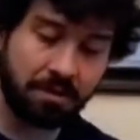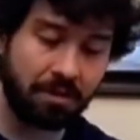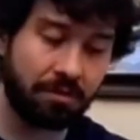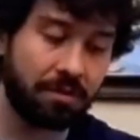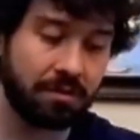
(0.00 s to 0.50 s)
I
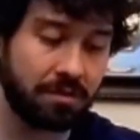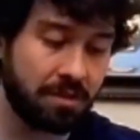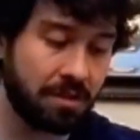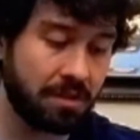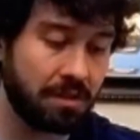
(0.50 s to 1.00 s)
don't want to lose
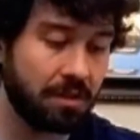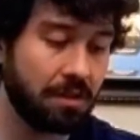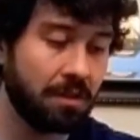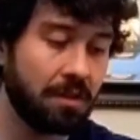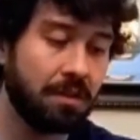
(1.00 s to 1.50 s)
it.
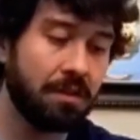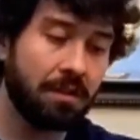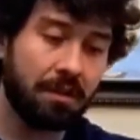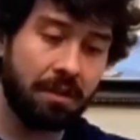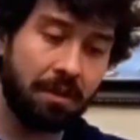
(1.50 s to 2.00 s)

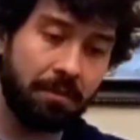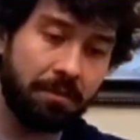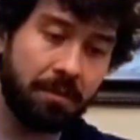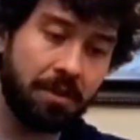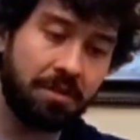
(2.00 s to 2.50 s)

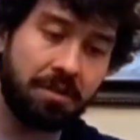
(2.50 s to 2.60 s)
Here's